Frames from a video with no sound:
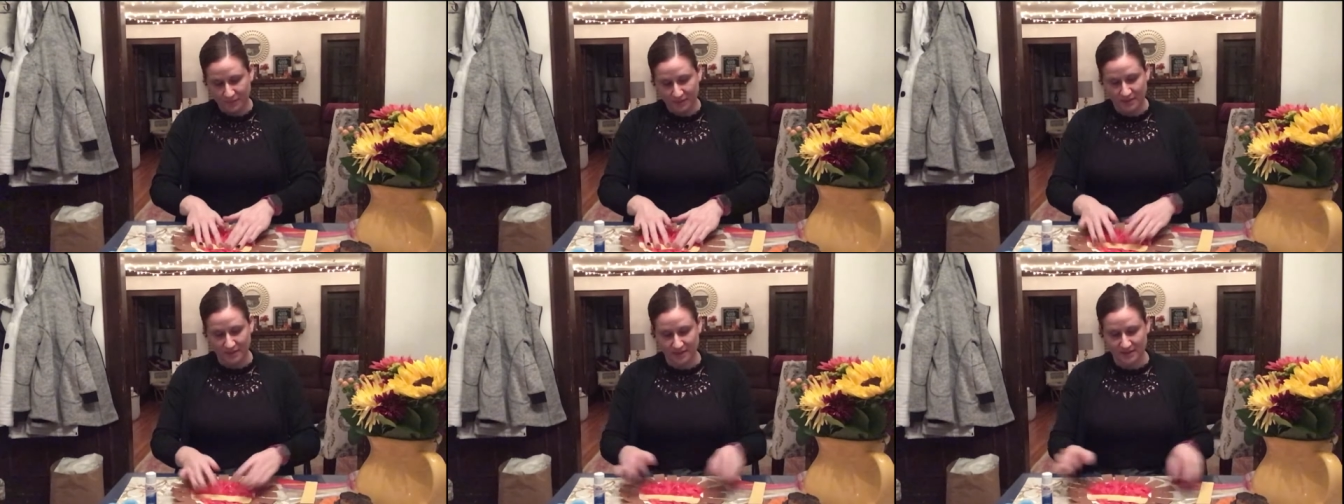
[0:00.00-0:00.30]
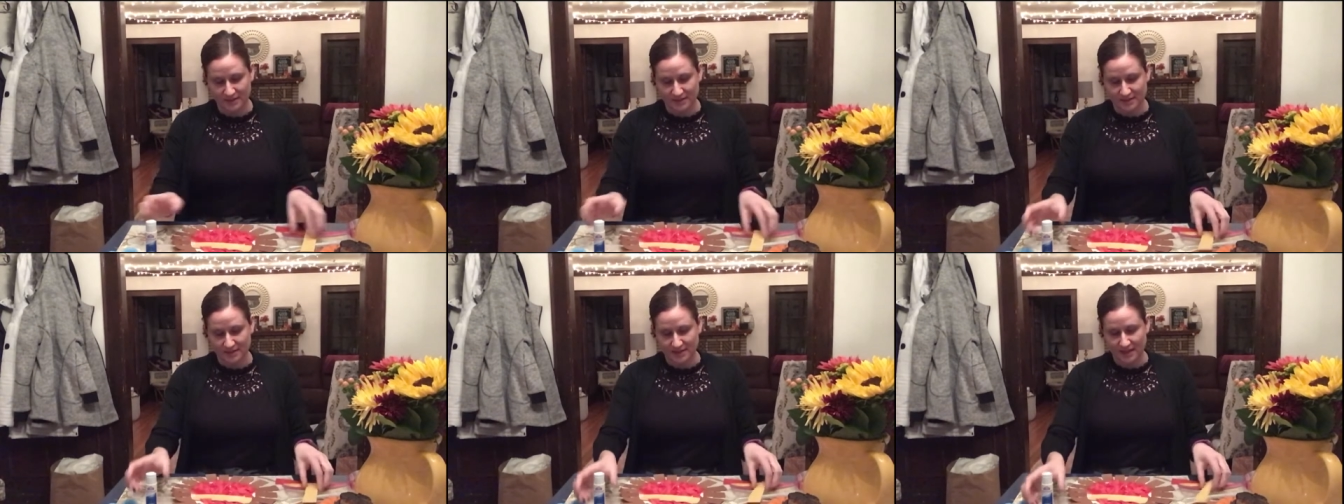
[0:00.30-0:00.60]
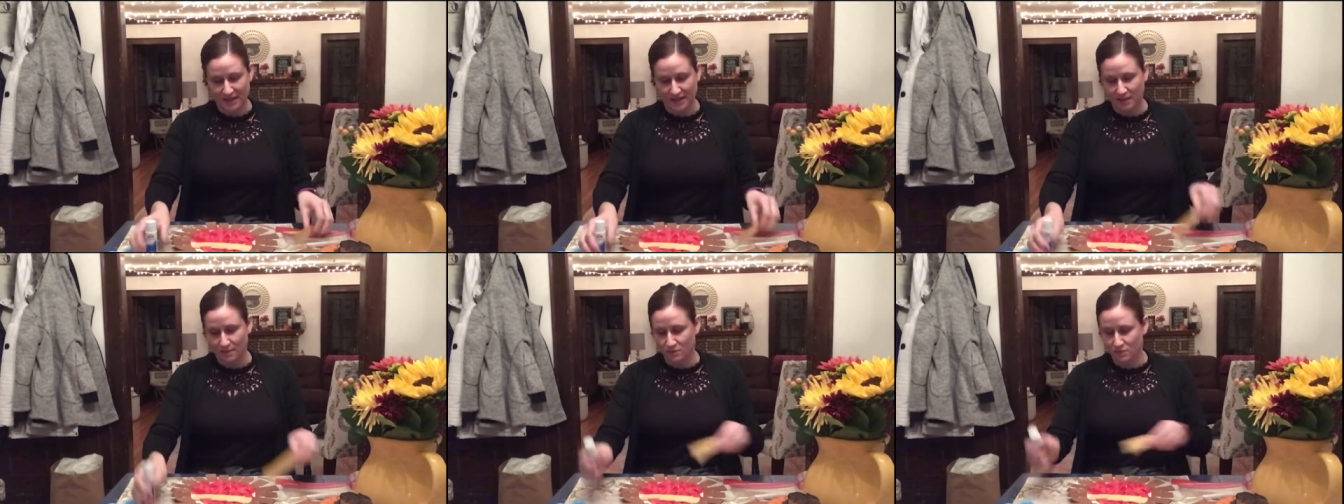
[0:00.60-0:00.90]
the
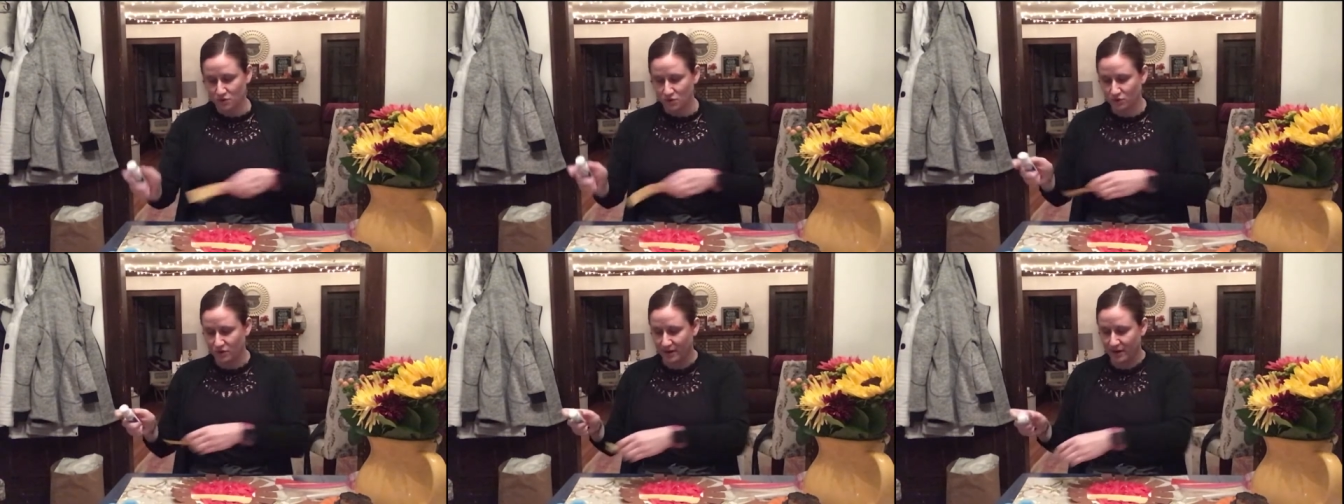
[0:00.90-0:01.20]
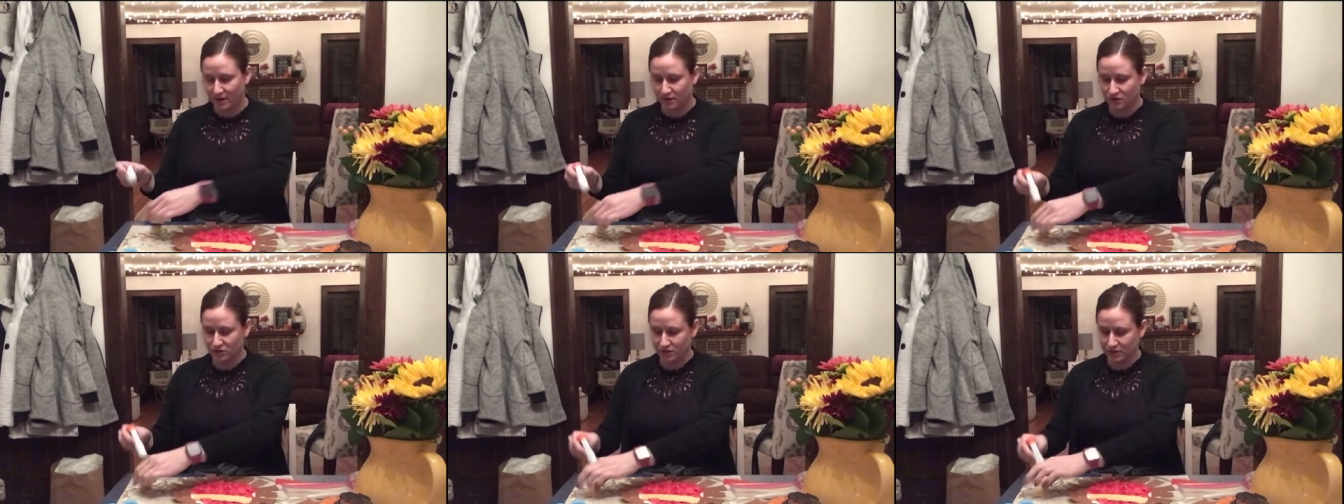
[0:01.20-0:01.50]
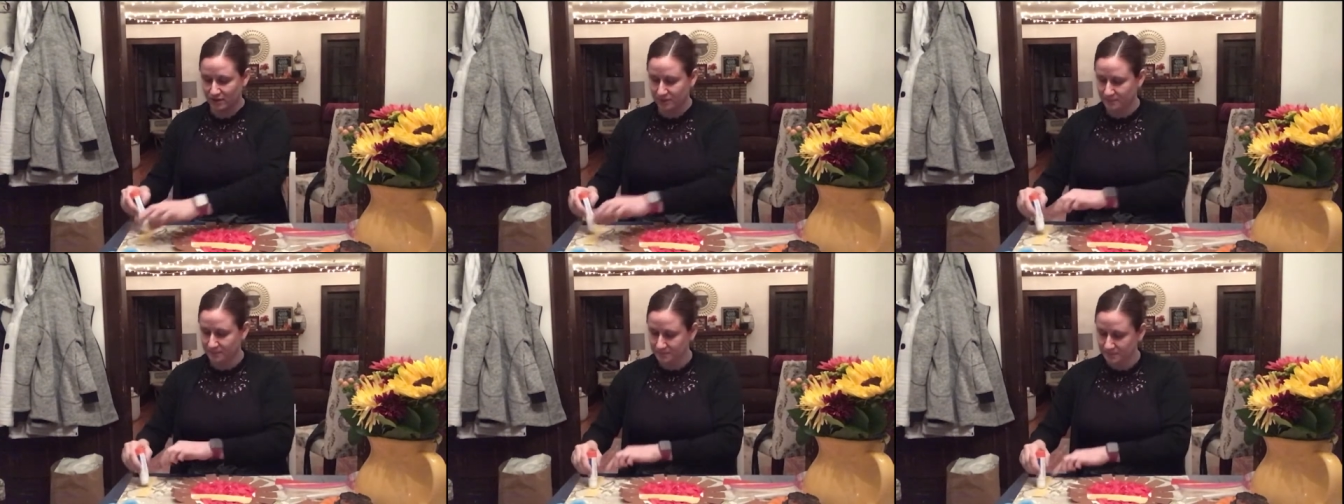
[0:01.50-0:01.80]
same
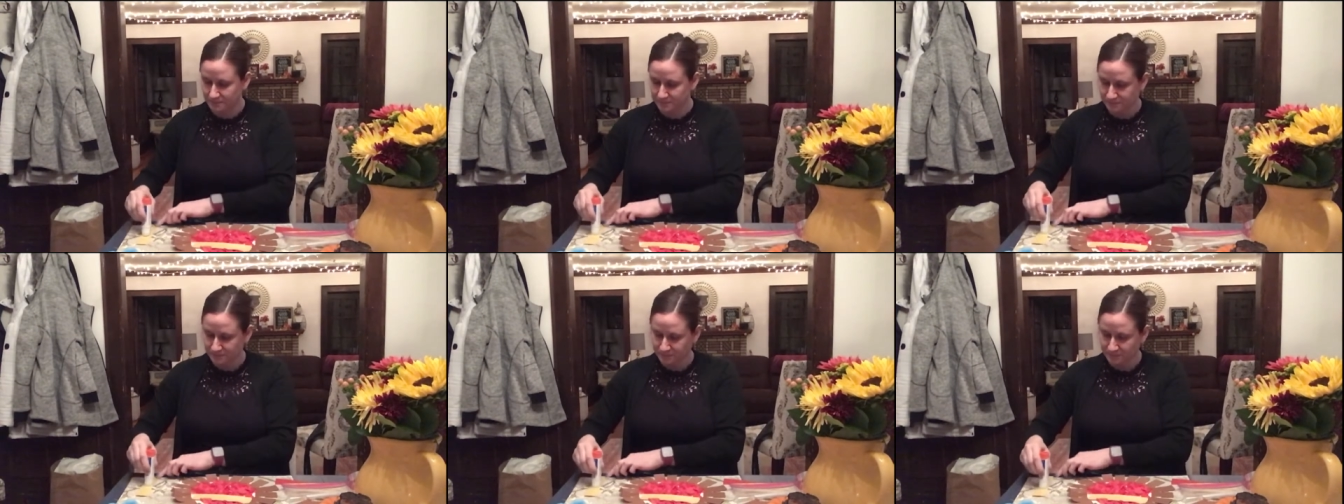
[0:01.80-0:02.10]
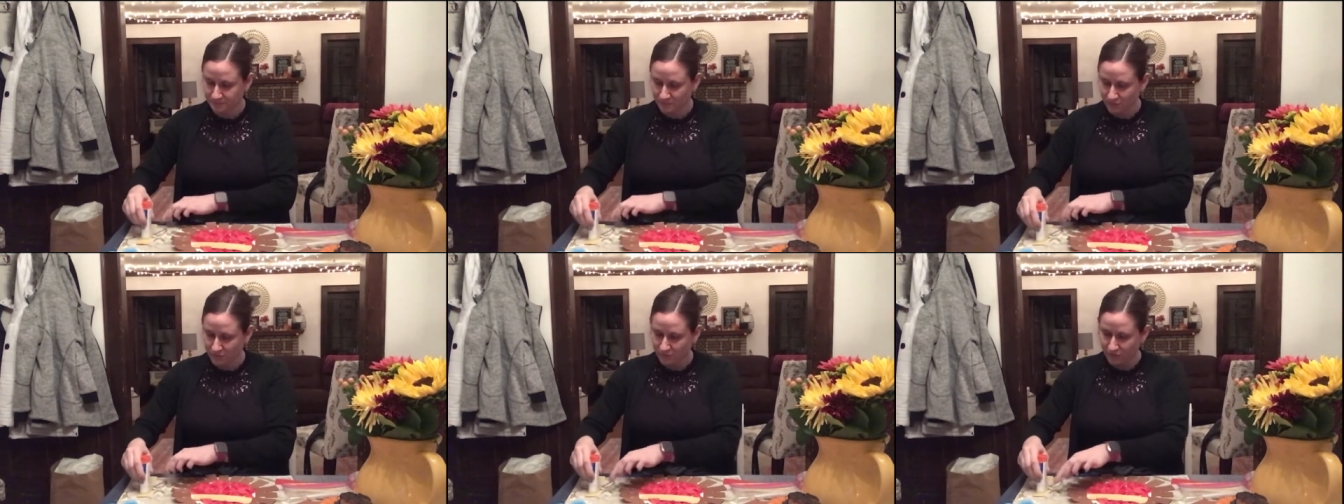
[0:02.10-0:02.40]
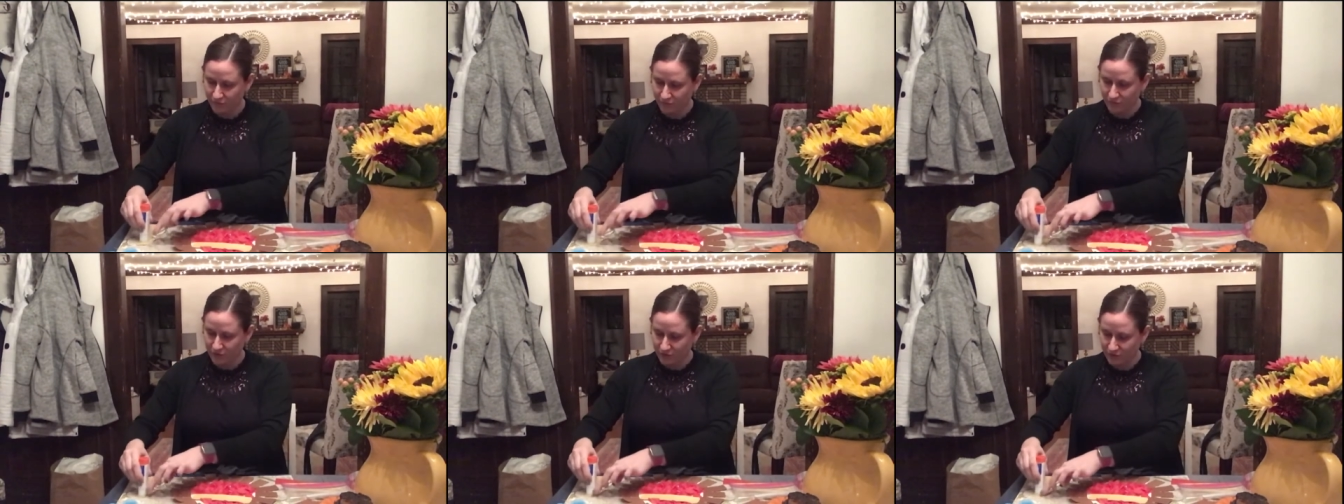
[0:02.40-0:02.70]
direction
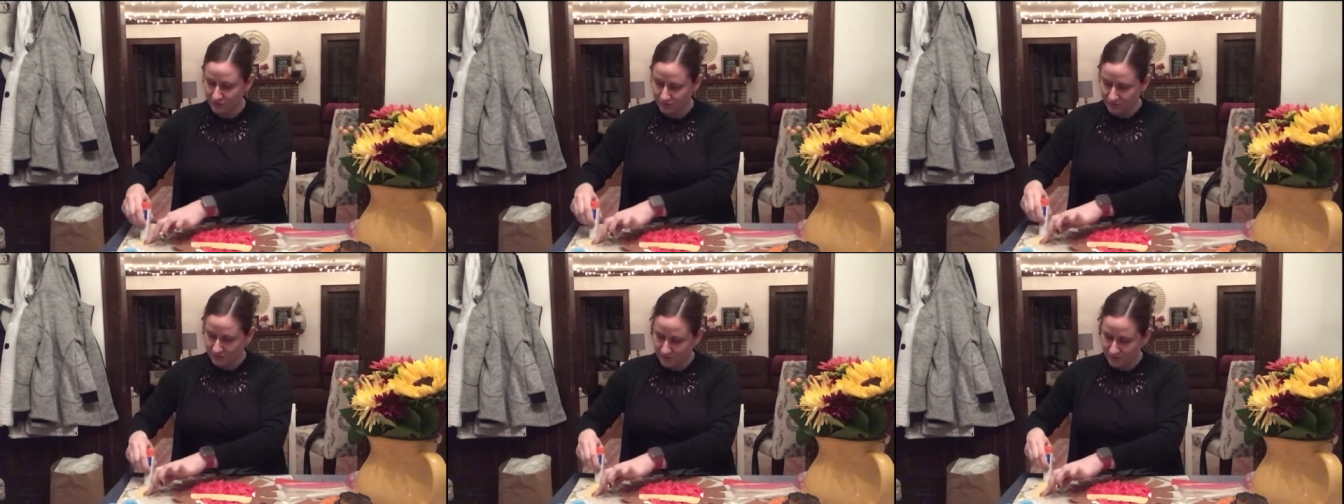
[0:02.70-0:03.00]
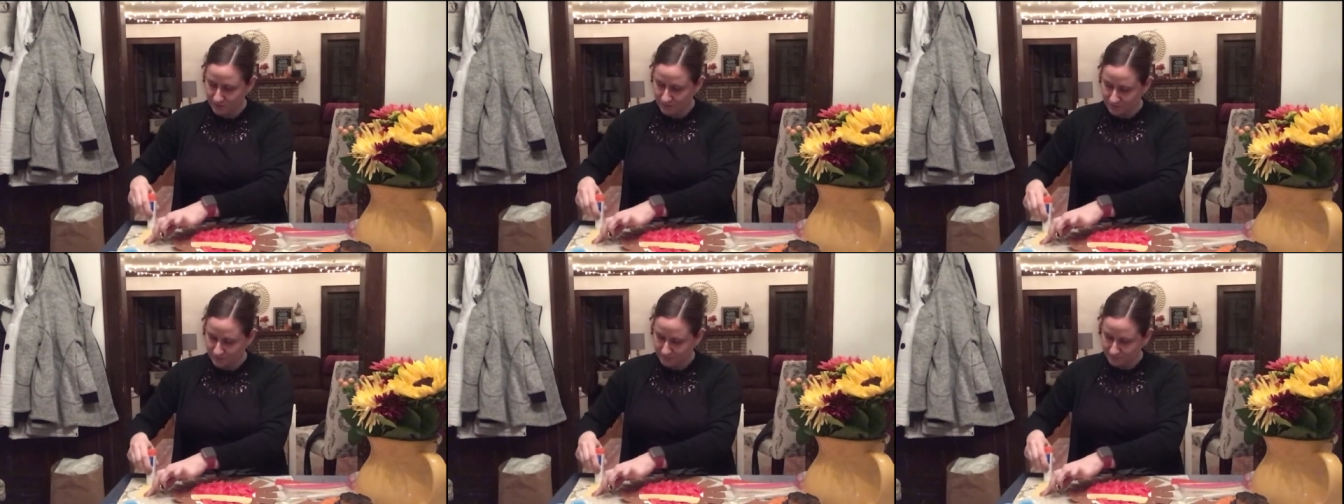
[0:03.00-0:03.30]
first.